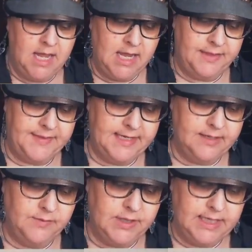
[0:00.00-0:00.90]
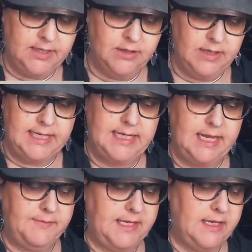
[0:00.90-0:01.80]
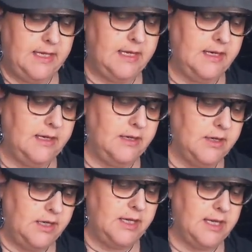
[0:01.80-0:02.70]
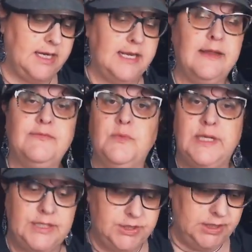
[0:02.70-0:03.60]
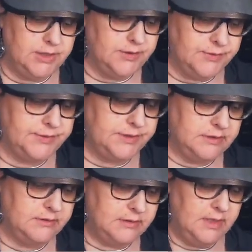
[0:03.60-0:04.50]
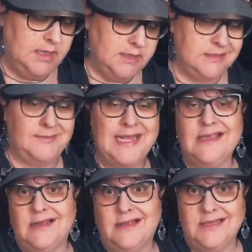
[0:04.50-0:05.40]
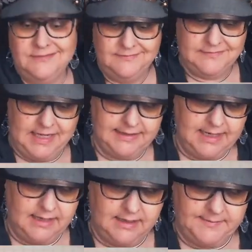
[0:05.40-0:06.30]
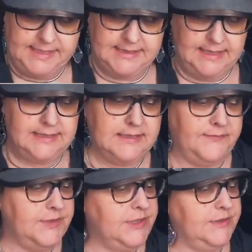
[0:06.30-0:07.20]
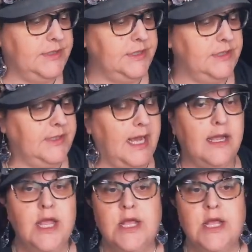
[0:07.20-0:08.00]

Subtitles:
I think it'll end up being good if we choose to make it good, right? That kind of makes sense if we choose to do that.